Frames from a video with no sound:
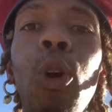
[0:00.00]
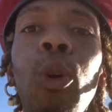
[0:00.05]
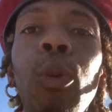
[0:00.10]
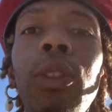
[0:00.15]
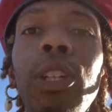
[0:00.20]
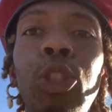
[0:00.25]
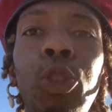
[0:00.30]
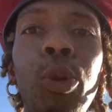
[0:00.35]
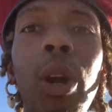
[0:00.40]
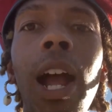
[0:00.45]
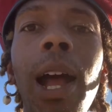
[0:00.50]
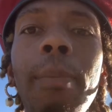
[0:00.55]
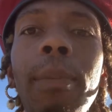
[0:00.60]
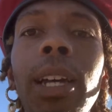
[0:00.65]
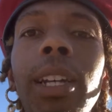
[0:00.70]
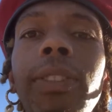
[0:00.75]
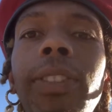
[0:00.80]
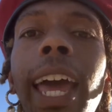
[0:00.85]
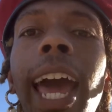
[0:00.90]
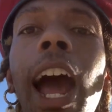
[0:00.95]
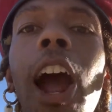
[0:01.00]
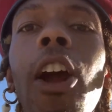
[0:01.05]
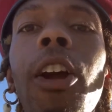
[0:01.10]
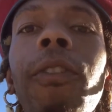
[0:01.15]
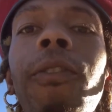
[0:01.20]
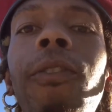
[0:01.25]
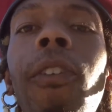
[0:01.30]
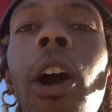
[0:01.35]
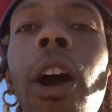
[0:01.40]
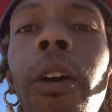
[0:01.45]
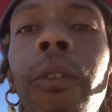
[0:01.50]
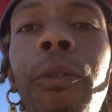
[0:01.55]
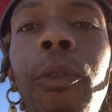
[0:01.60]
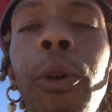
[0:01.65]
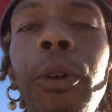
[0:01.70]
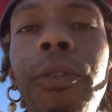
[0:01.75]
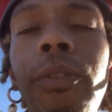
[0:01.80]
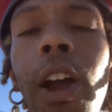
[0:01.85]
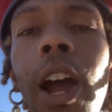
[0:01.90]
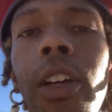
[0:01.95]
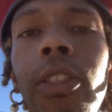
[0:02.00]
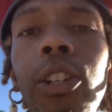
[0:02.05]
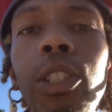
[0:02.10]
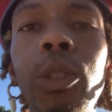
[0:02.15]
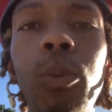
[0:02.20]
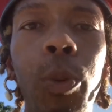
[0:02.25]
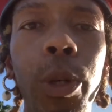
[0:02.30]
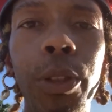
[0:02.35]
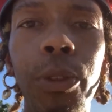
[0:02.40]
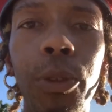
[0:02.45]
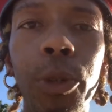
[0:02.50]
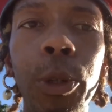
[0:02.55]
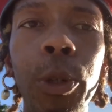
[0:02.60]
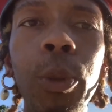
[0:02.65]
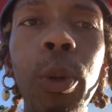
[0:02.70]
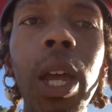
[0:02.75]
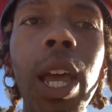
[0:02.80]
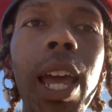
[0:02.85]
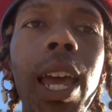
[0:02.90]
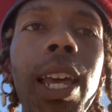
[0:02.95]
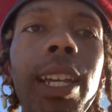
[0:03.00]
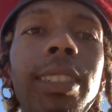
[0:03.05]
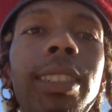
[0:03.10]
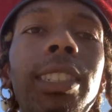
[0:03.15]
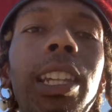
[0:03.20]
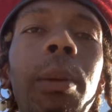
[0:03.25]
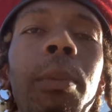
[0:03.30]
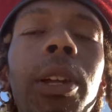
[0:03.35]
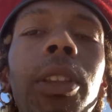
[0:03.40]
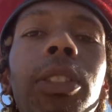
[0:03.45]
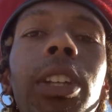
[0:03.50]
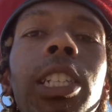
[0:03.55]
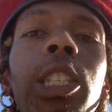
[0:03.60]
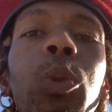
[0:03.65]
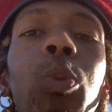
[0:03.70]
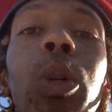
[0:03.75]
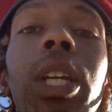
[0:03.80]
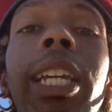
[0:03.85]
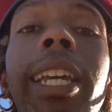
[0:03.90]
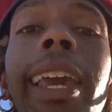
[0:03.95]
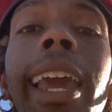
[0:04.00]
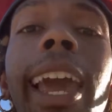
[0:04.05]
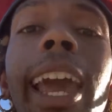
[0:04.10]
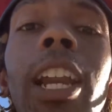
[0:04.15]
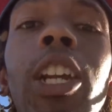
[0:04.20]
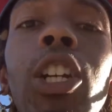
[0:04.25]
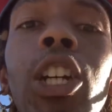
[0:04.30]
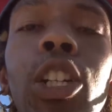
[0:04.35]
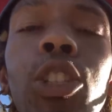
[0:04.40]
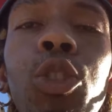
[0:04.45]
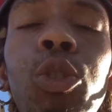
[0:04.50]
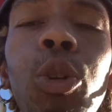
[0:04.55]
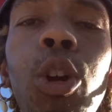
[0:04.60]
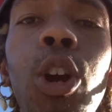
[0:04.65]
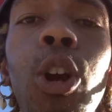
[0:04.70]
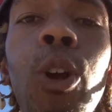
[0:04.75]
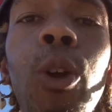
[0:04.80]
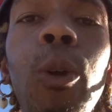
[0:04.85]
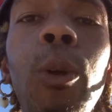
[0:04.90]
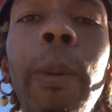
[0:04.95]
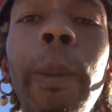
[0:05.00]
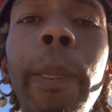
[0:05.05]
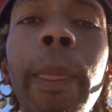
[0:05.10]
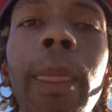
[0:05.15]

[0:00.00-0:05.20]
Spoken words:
the trauma that our forefathers went through, some of the things we can control,